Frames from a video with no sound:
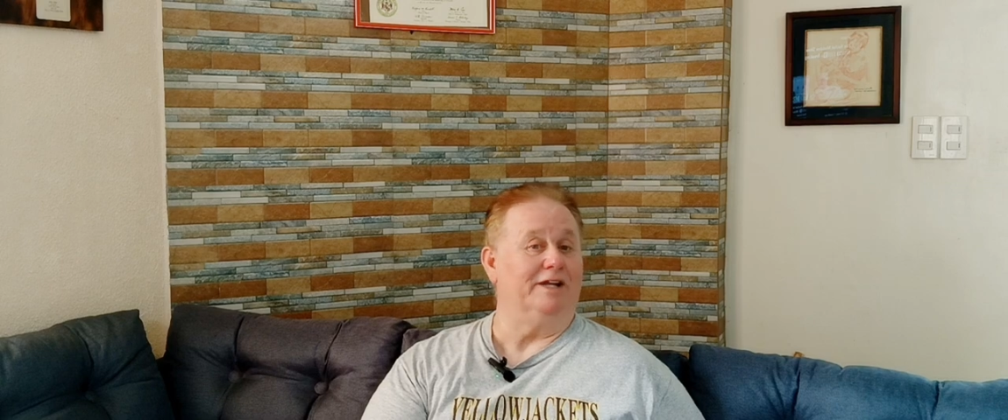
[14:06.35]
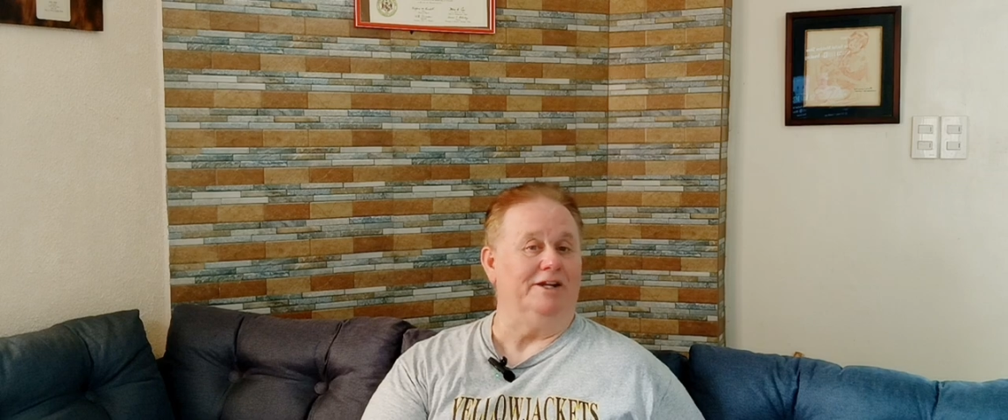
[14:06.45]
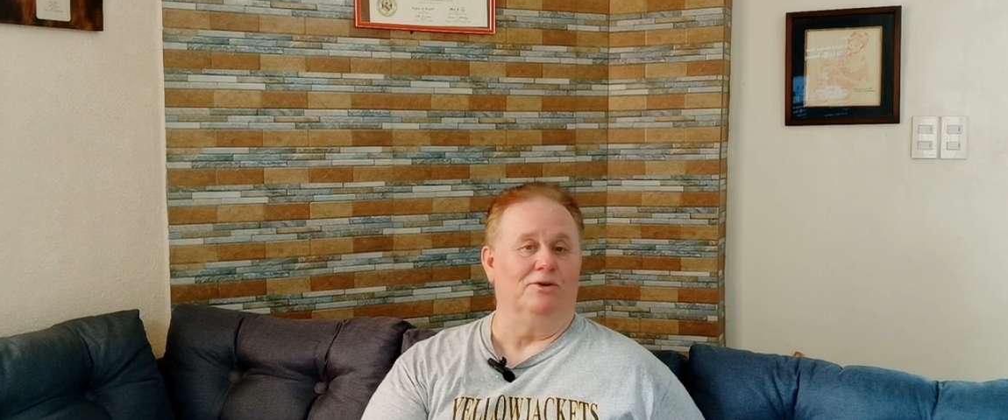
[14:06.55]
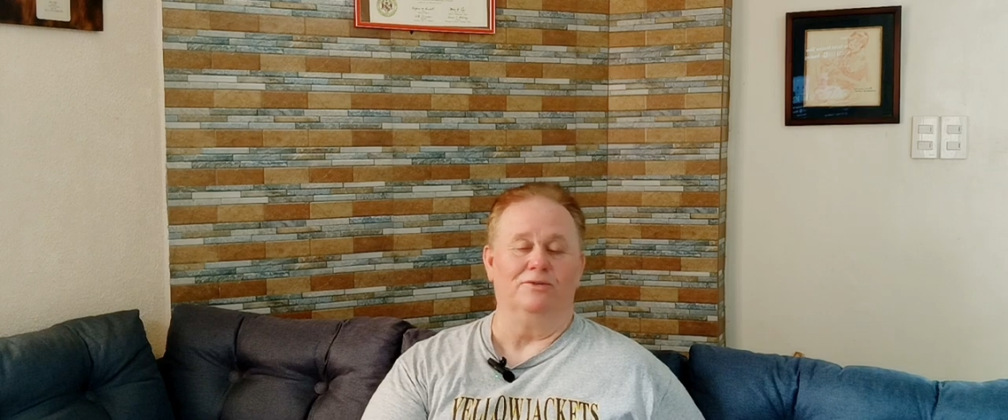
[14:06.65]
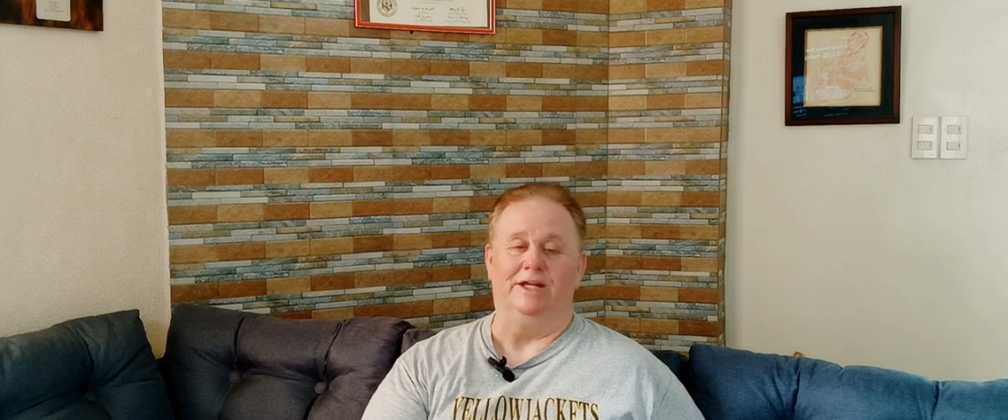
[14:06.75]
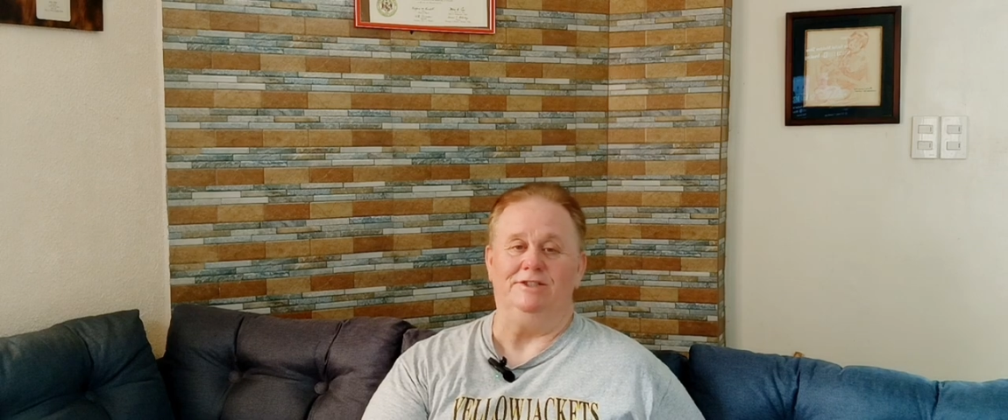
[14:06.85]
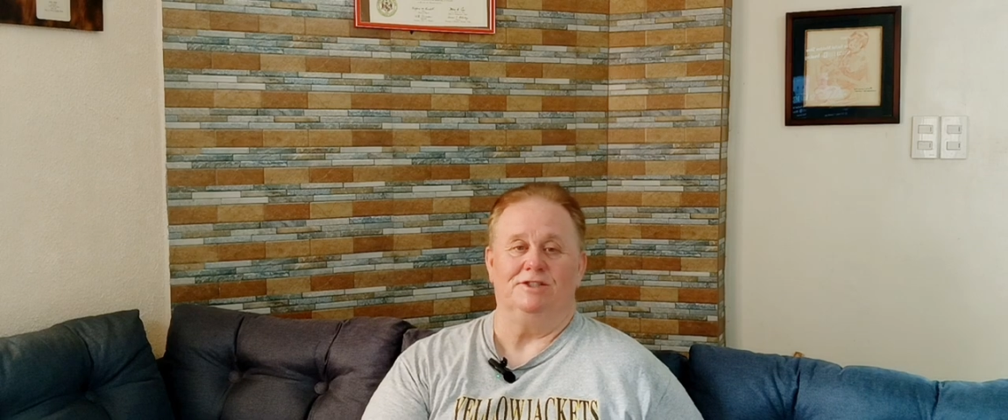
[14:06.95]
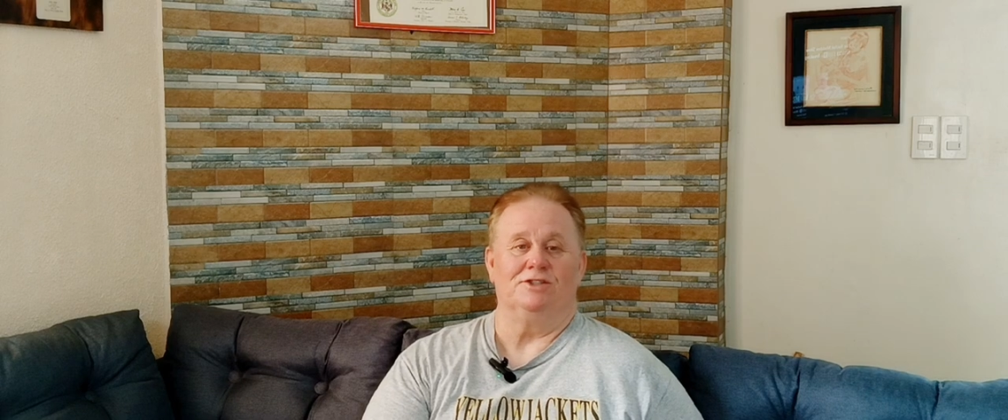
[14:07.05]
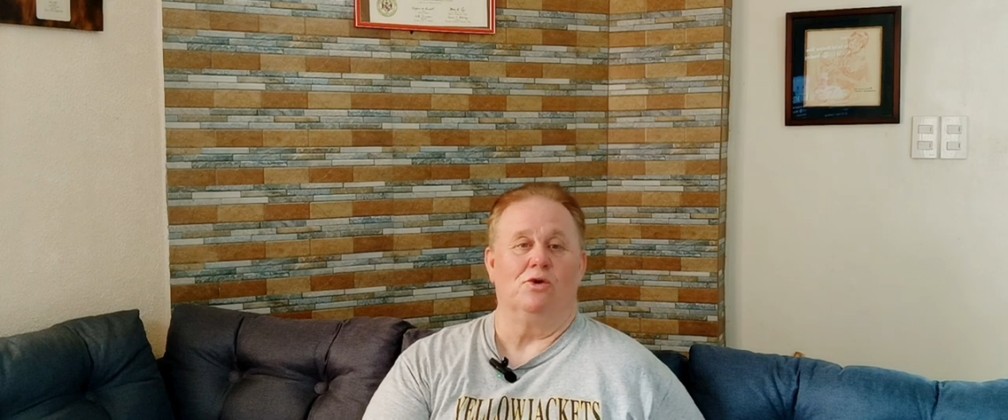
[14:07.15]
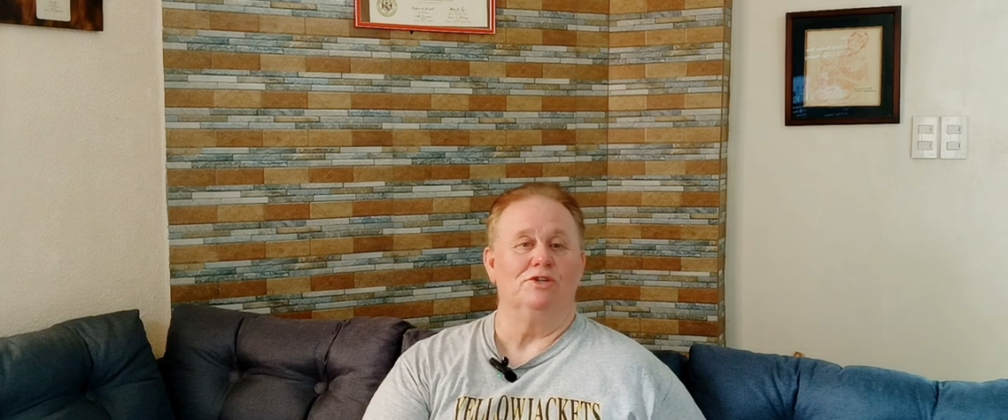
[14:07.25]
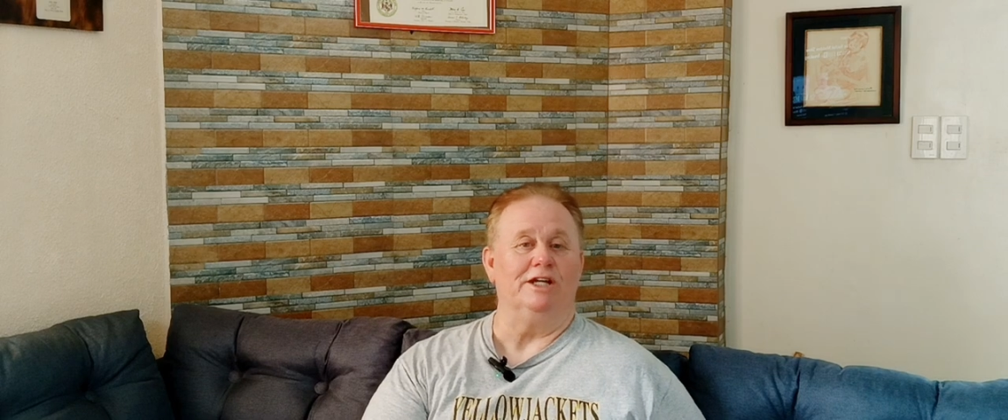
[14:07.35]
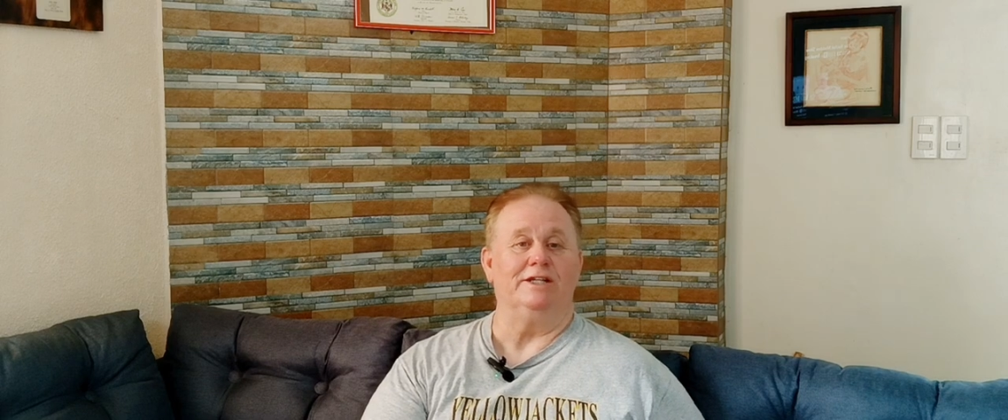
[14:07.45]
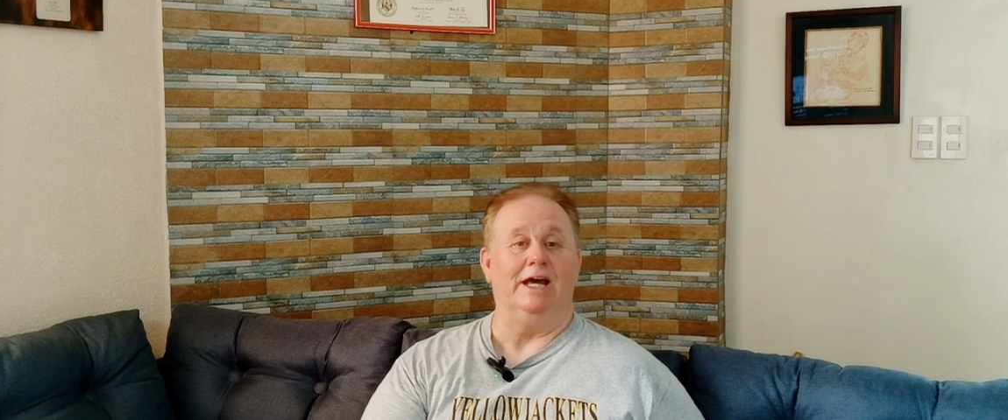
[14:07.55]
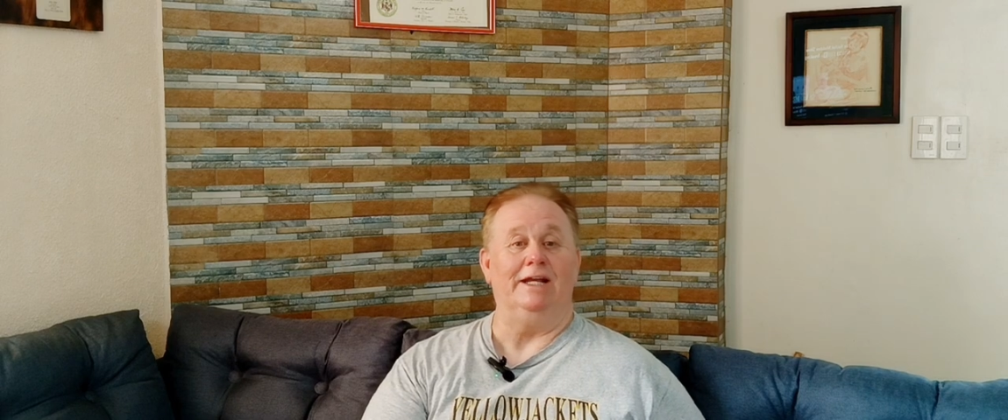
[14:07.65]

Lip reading: They just don't get